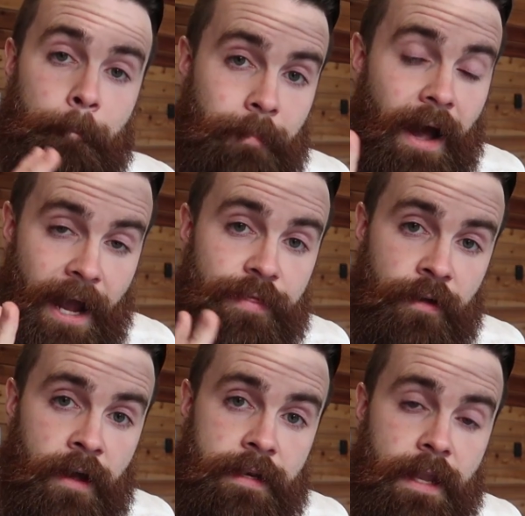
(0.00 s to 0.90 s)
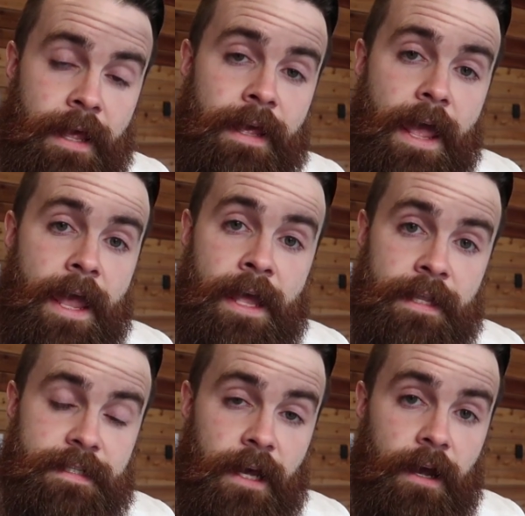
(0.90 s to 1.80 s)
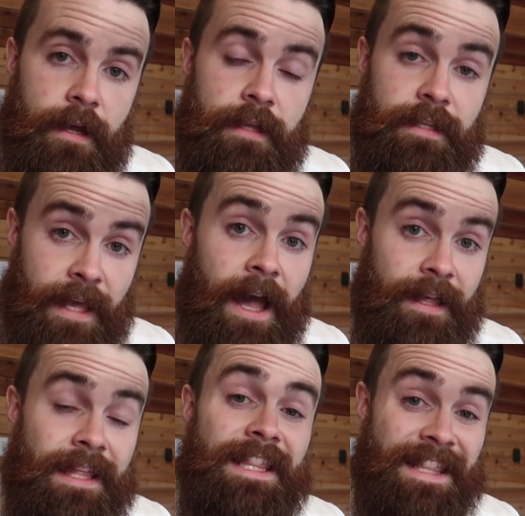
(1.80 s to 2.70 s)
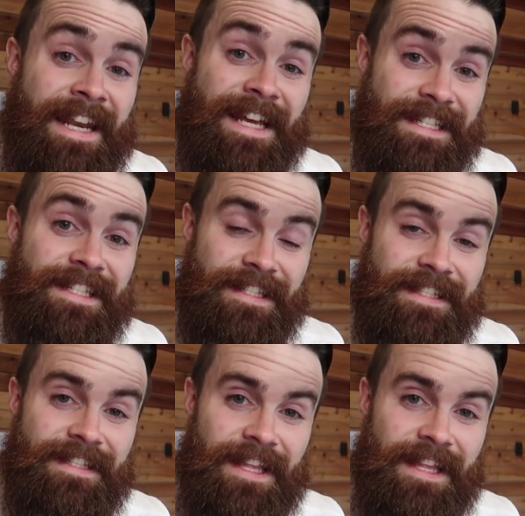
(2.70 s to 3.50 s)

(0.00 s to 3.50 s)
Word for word: Python, and yeah, Linux.